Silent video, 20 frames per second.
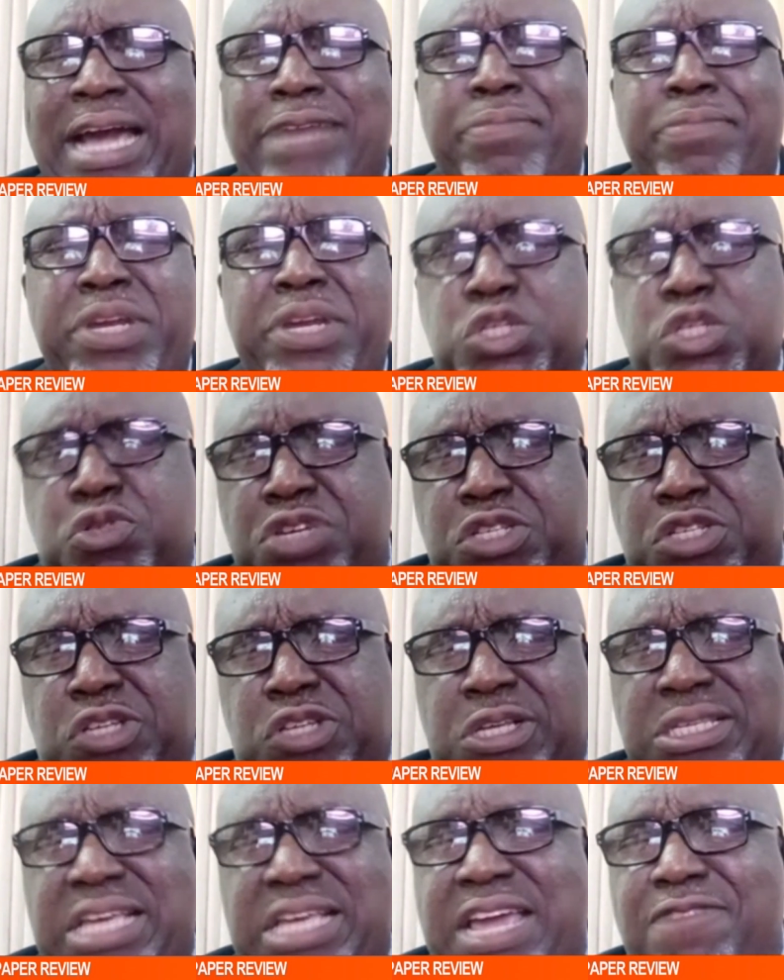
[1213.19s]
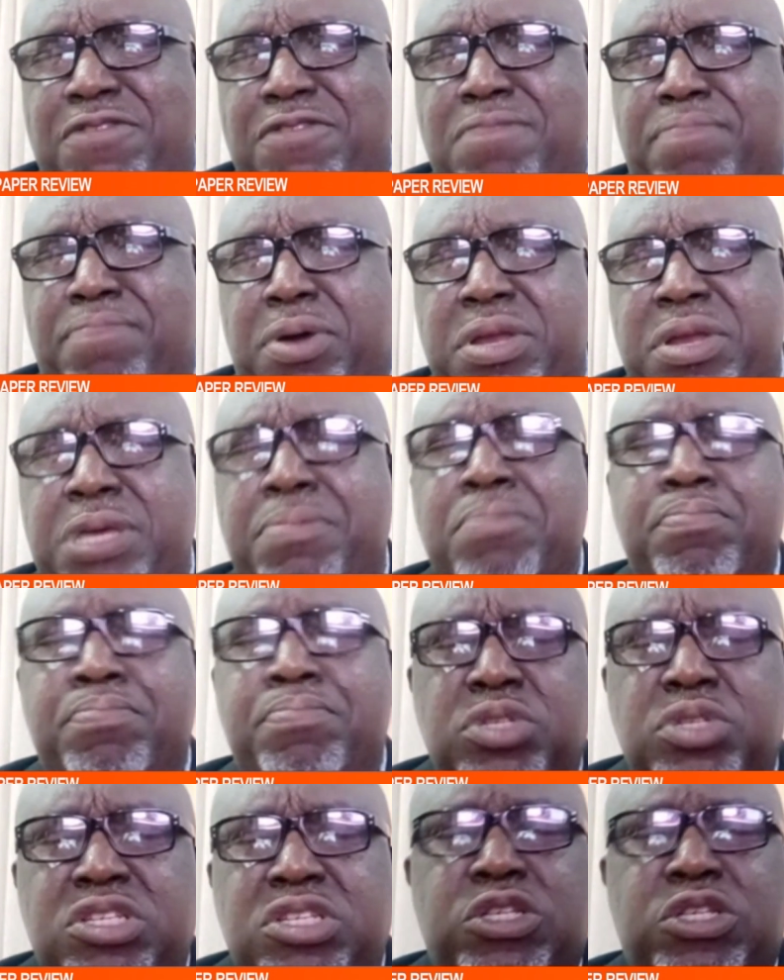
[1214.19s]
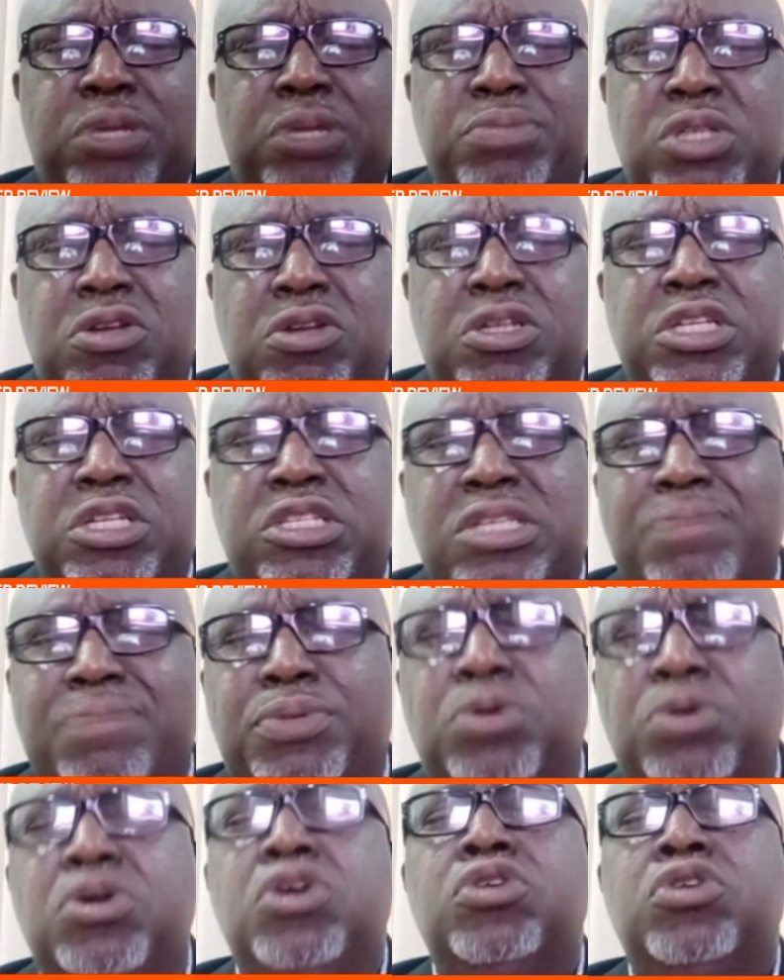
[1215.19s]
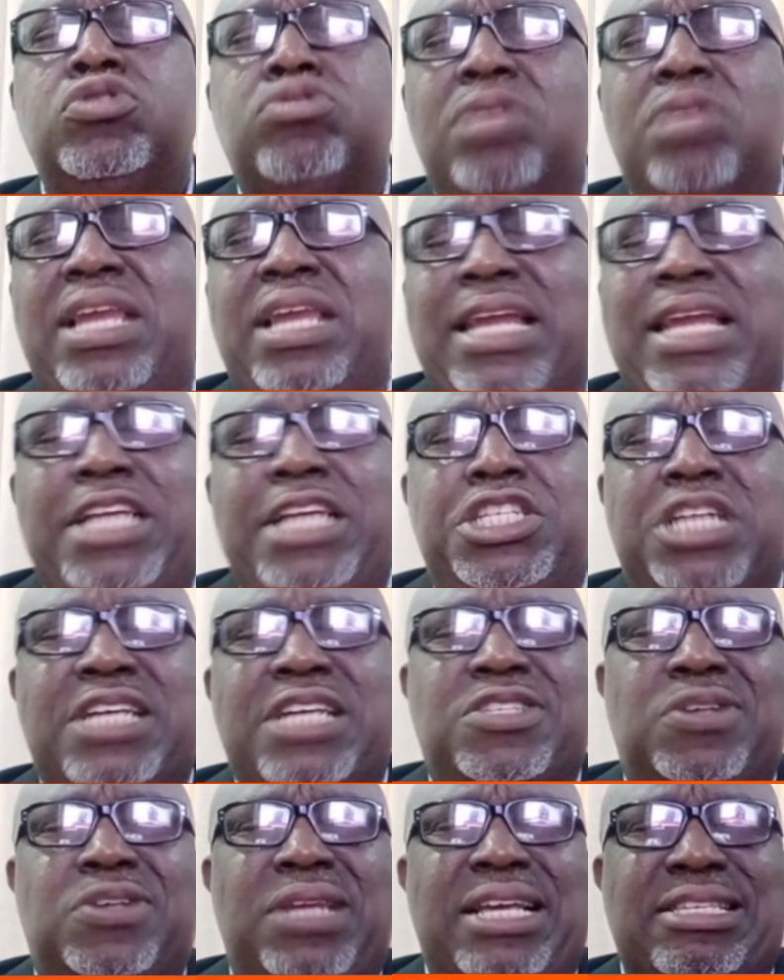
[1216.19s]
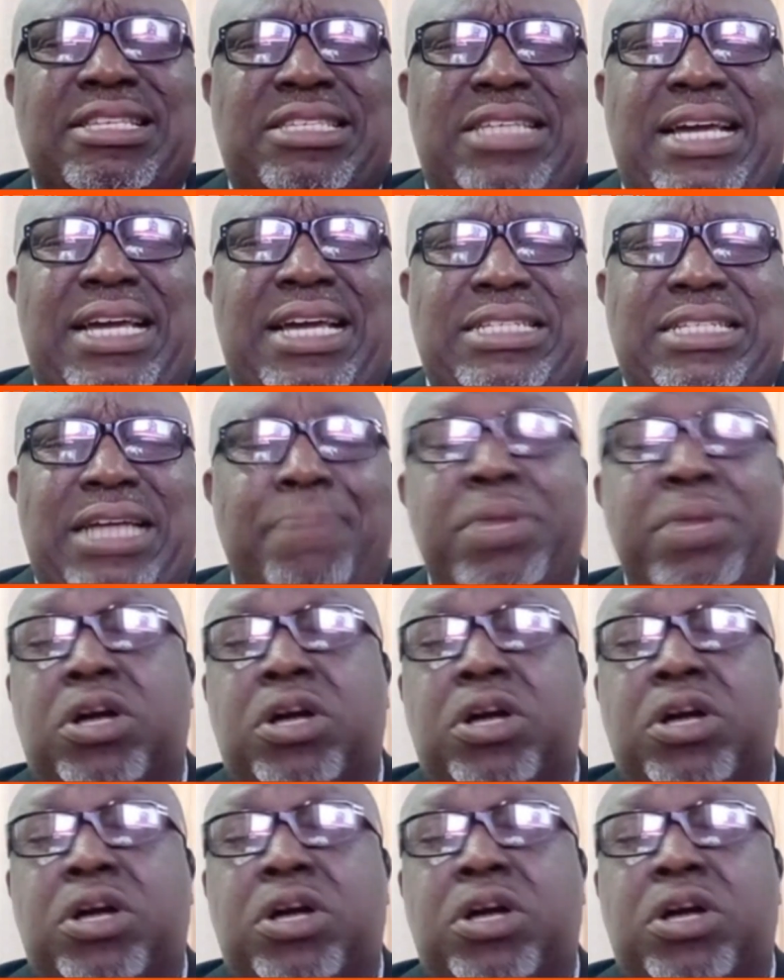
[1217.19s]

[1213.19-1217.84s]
administrators, everybody putting something on the table to let Nigerians understand that.